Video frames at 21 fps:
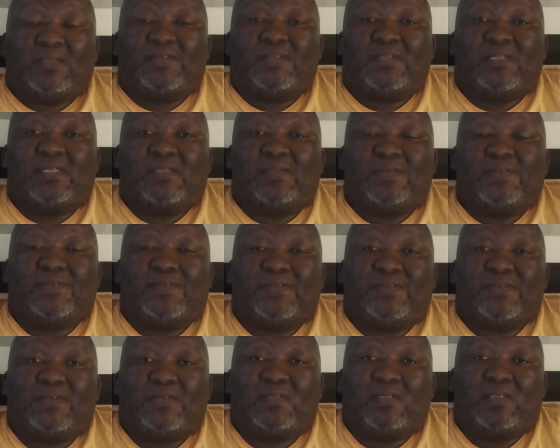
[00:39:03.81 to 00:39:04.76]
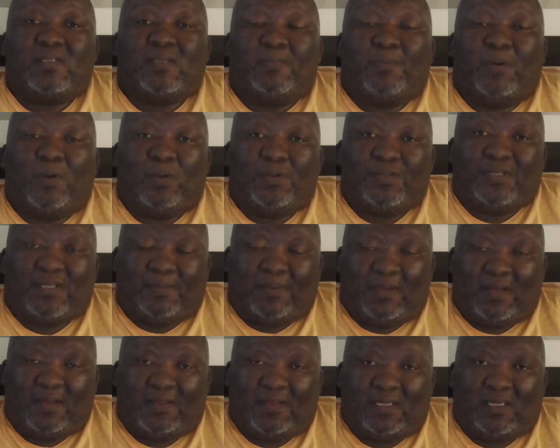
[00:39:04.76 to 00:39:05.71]
since the
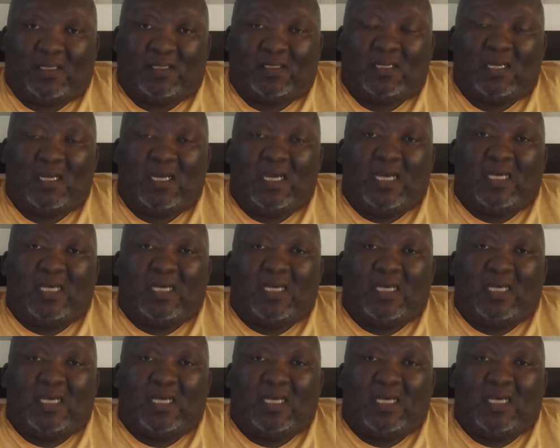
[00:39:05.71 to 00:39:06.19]
post-apartheid